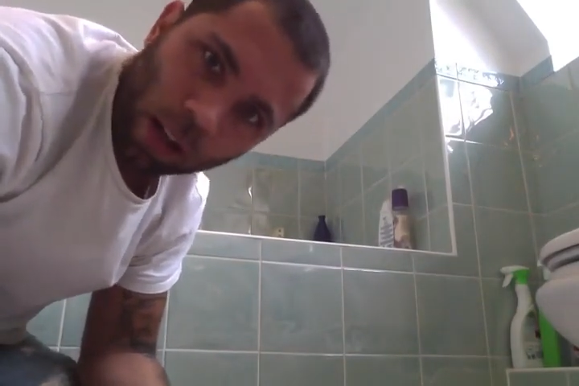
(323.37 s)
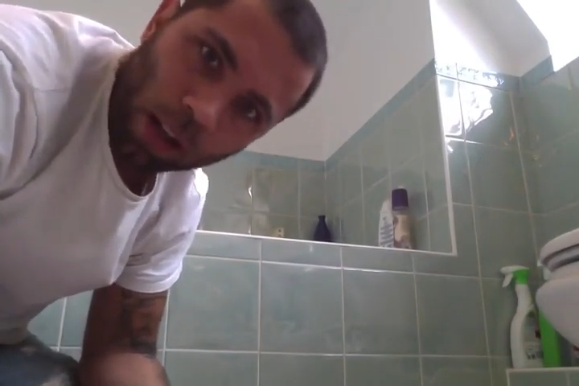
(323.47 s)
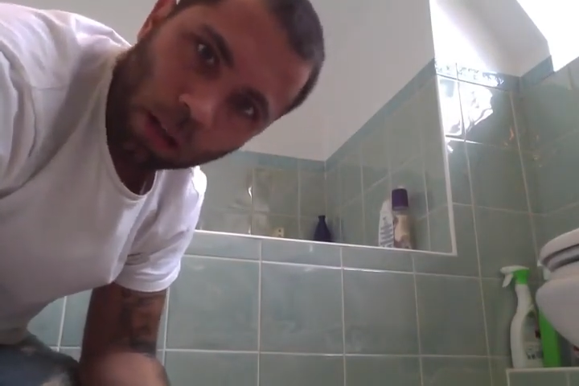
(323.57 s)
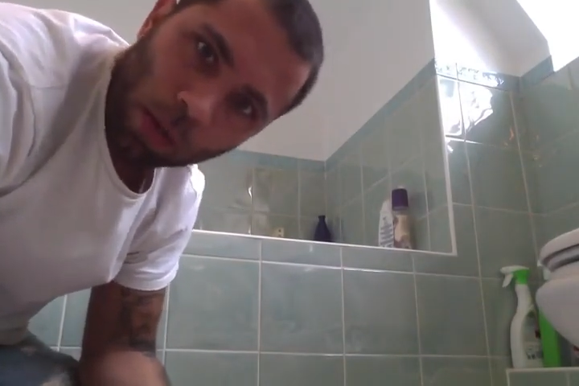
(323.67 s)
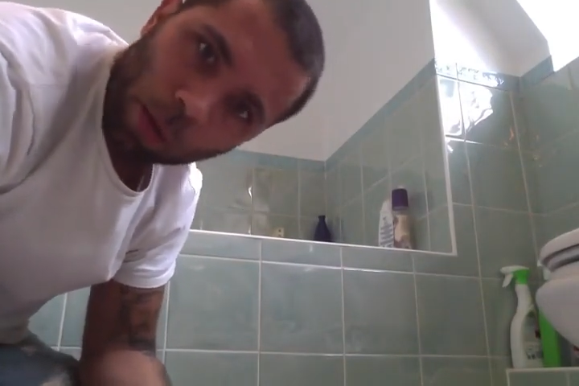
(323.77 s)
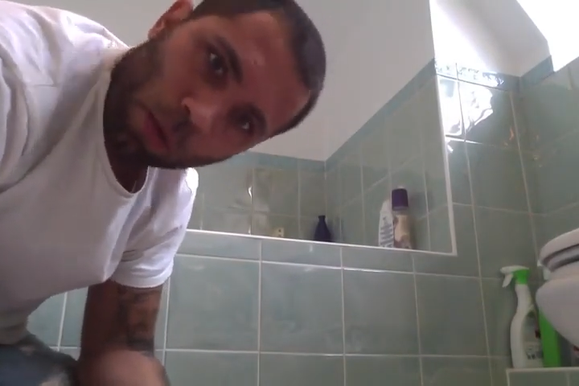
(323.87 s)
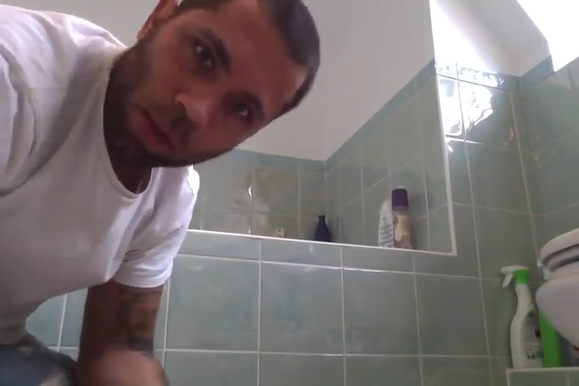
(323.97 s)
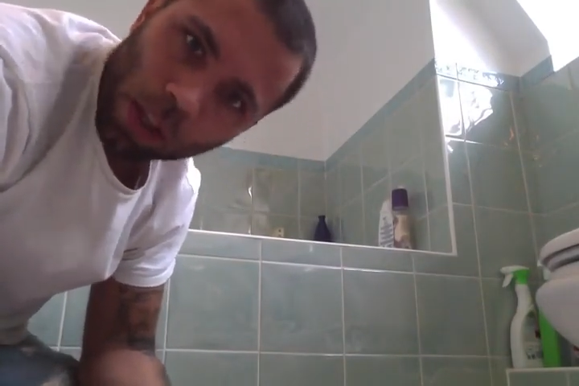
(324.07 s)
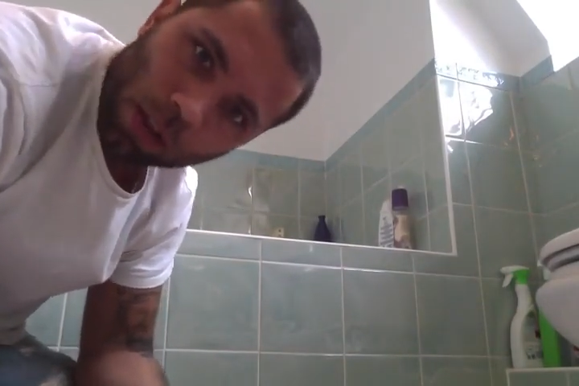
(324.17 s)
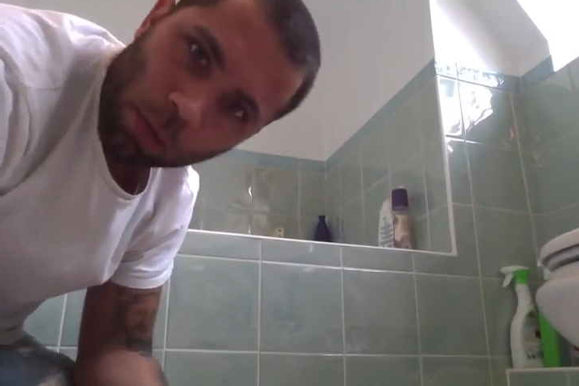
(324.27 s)
Maybe you're gonna
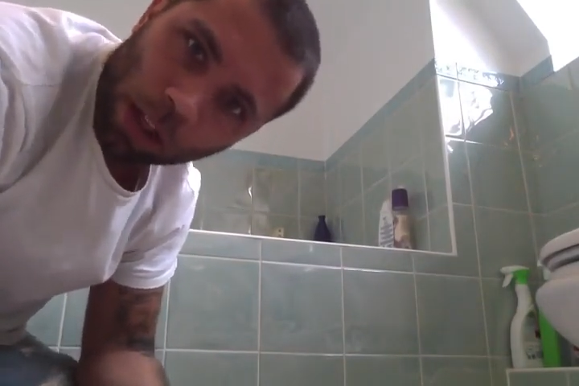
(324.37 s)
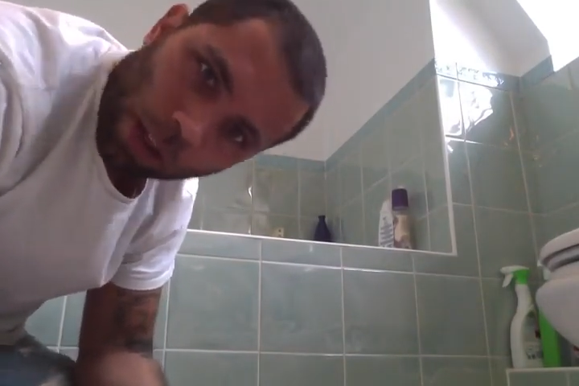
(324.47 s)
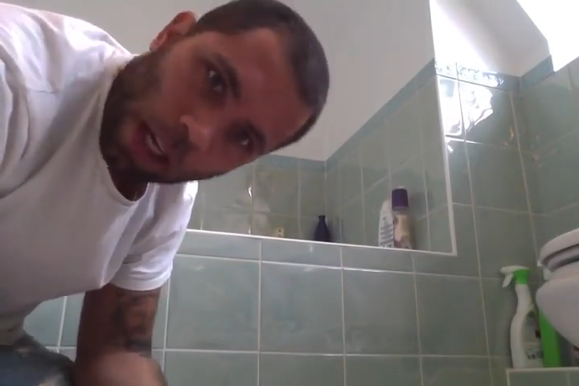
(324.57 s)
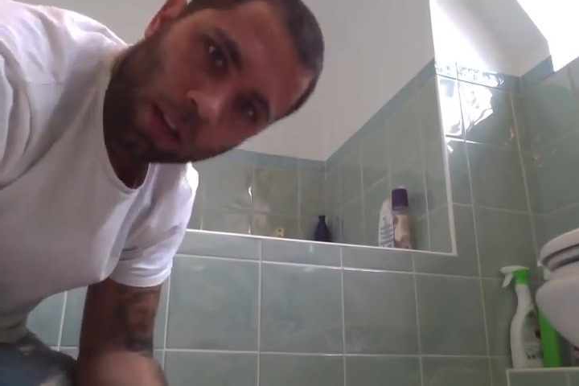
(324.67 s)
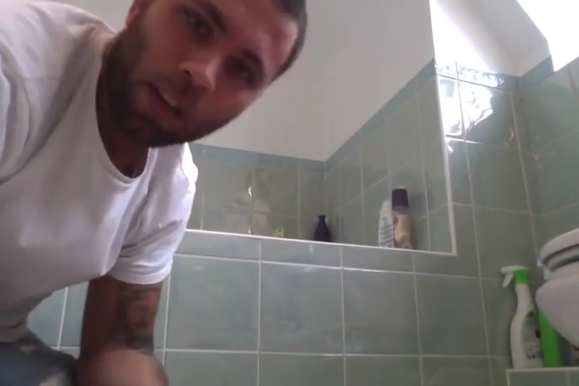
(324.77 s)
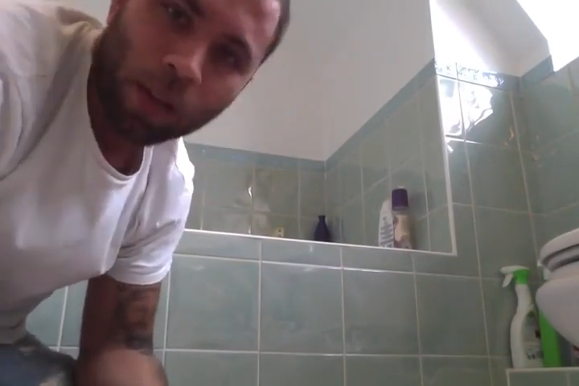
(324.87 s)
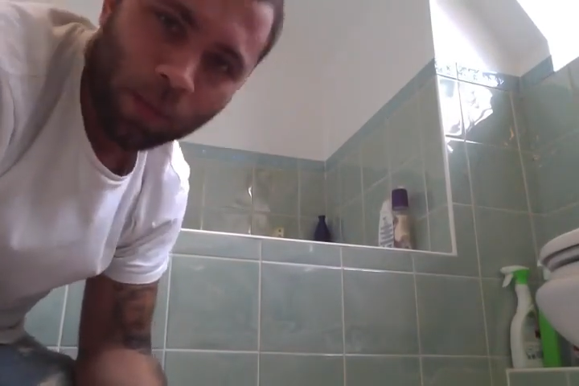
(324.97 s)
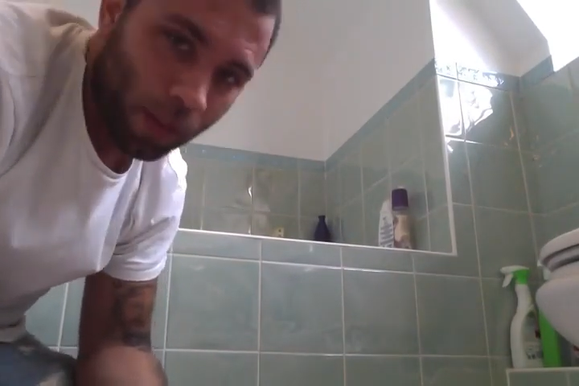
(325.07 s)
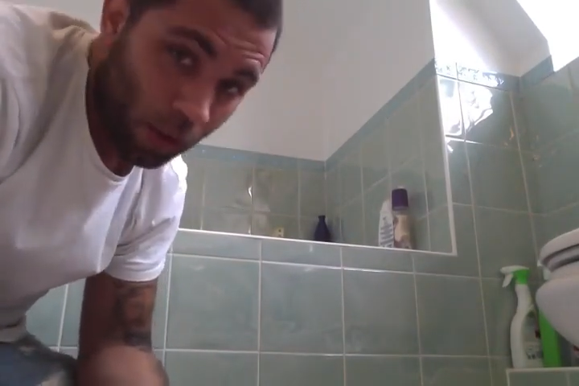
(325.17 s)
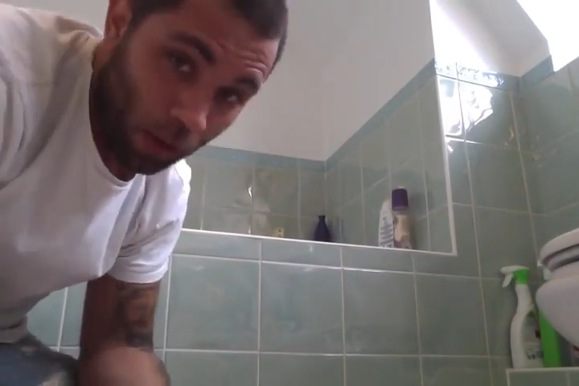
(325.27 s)
say something about that.
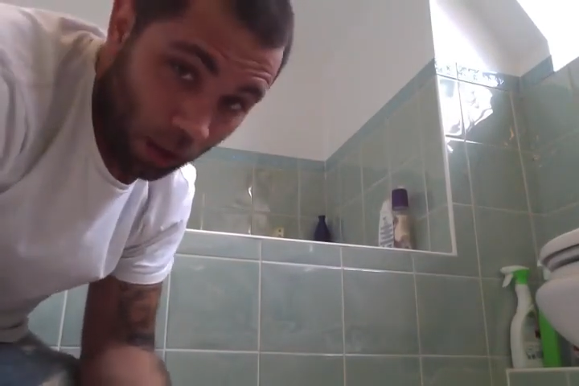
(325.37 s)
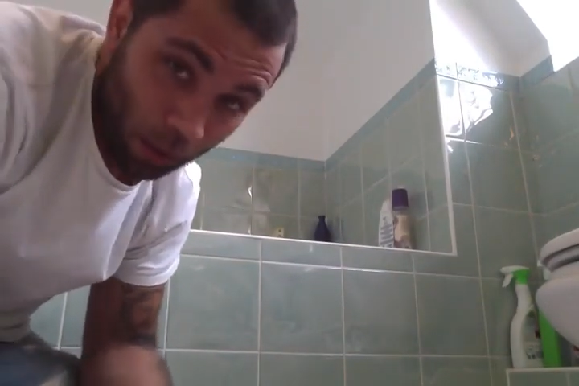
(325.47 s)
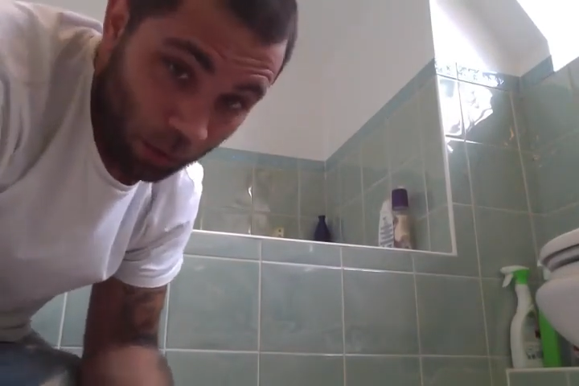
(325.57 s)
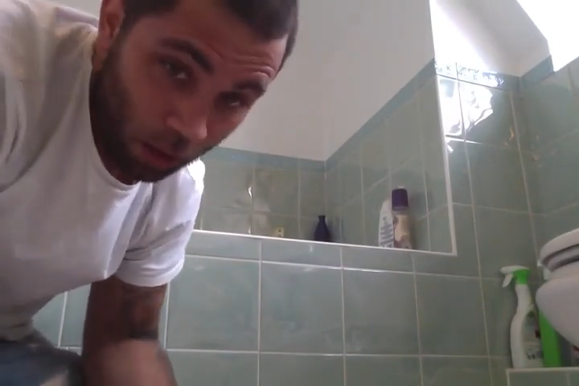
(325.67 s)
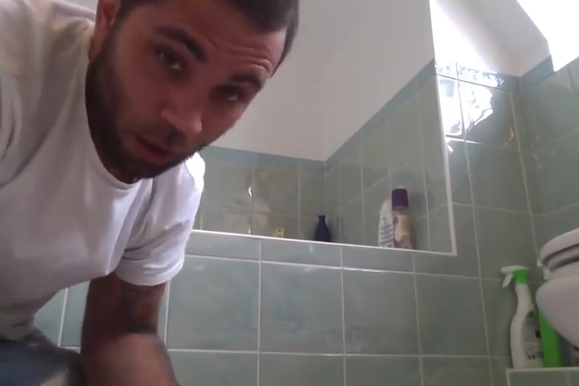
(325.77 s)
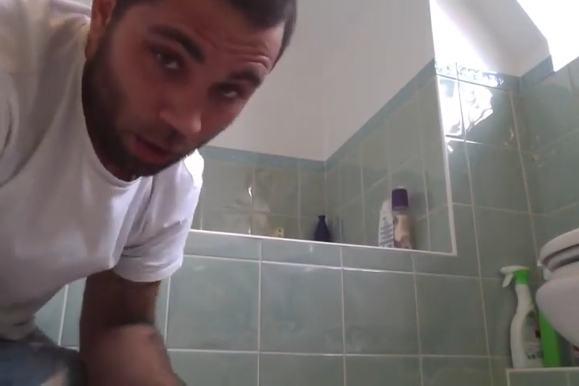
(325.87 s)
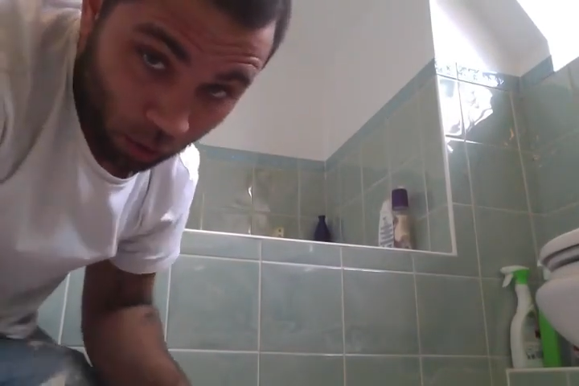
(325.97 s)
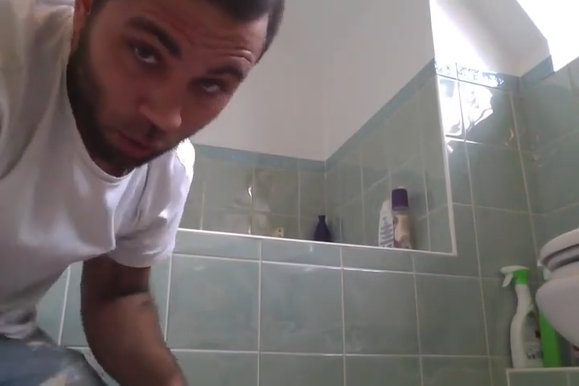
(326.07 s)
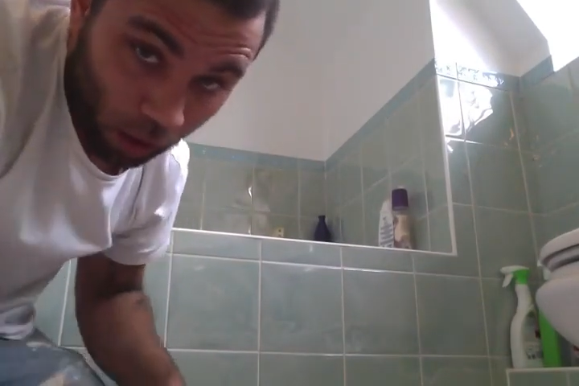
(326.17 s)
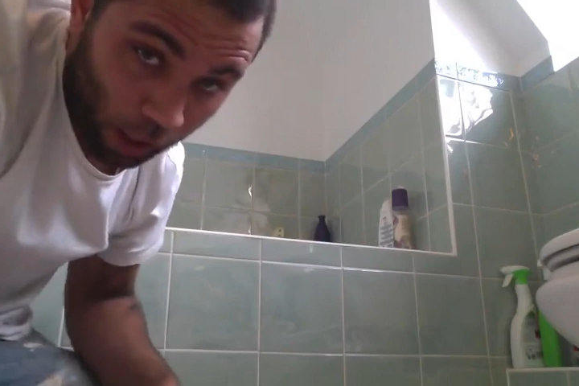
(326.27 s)
No, I'm just kidding.
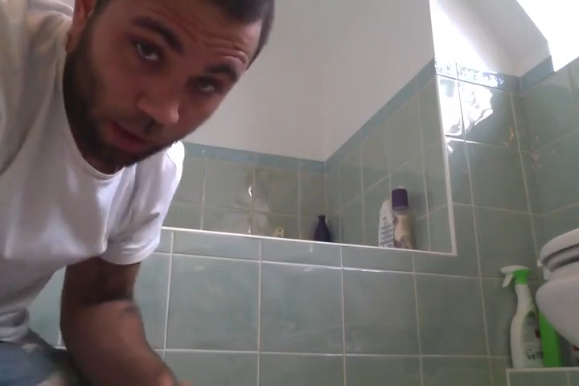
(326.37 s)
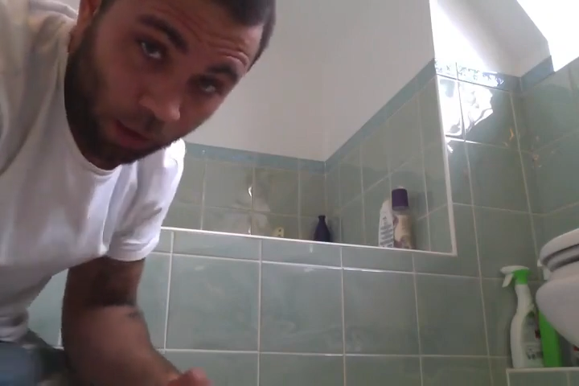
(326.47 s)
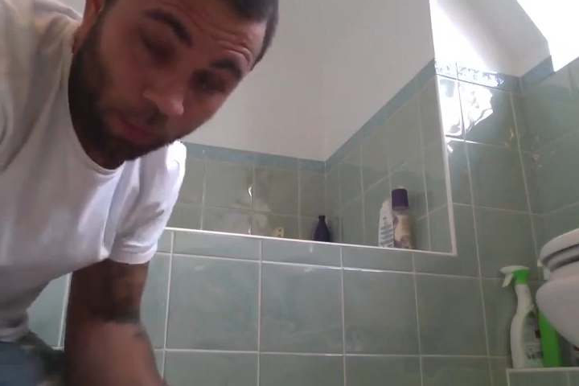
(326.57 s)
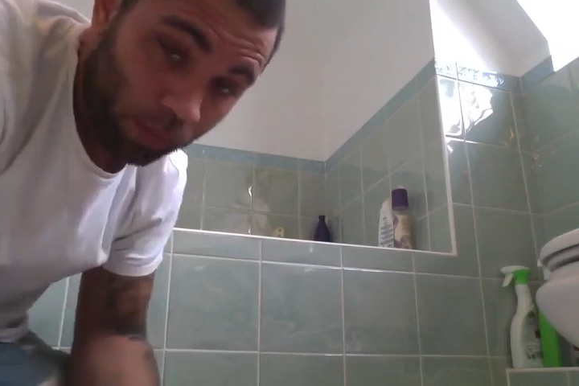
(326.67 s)
You're right.